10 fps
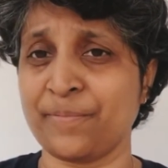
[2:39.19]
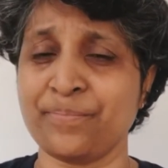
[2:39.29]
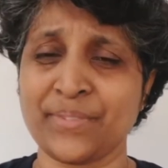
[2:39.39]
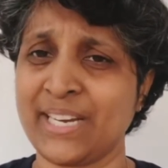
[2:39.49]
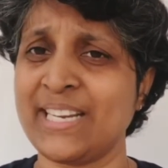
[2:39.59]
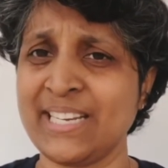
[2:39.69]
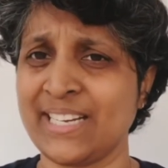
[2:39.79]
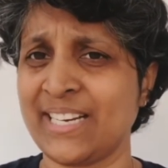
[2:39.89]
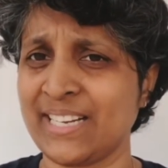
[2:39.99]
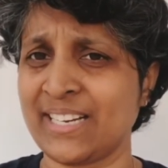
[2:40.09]

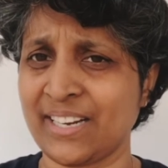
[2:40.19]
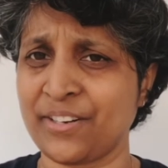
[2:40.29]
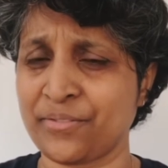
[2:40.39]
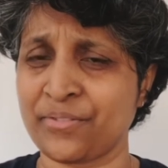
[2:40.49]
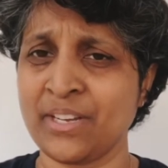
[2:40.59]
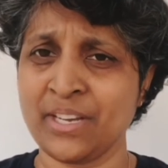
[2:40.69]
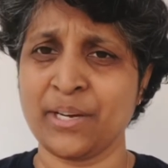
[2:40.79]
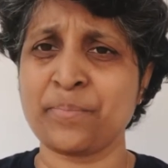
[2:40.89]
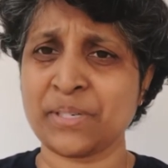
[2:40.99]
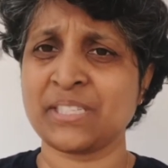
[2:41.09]
any kind of
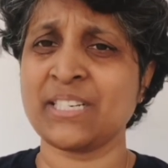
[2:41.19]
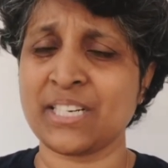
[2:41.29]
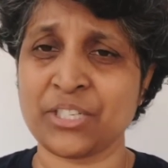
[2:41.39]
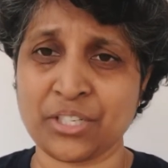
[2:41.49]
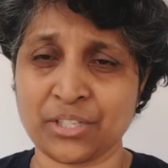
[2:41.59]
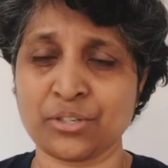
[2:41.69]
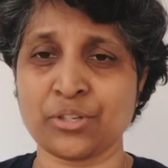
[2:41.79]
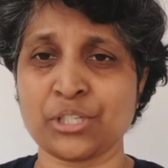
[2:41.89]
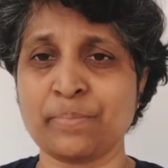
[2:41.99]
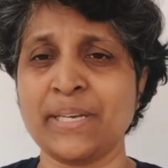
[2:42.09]
presentation, so to
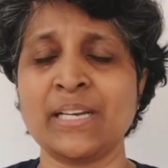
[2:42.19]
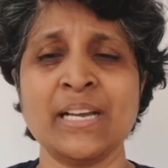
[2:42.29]
speak,